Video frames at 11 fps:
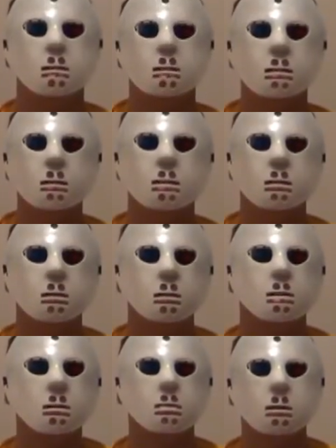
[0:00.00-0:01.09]
And the
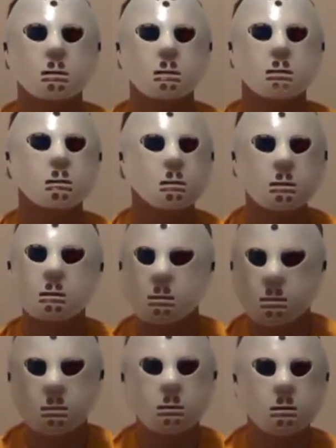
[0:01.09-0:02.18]
filmmakers realize that,
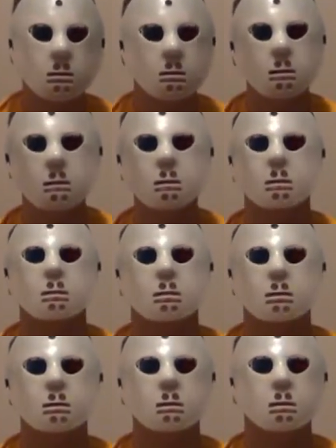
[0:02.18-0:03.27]
they do it
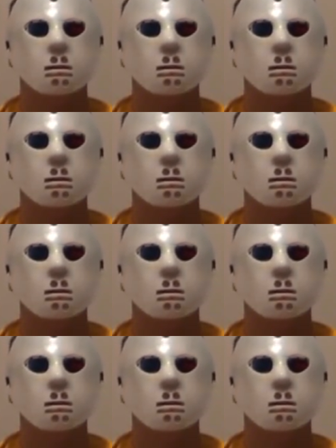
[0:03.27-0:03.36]
anyways.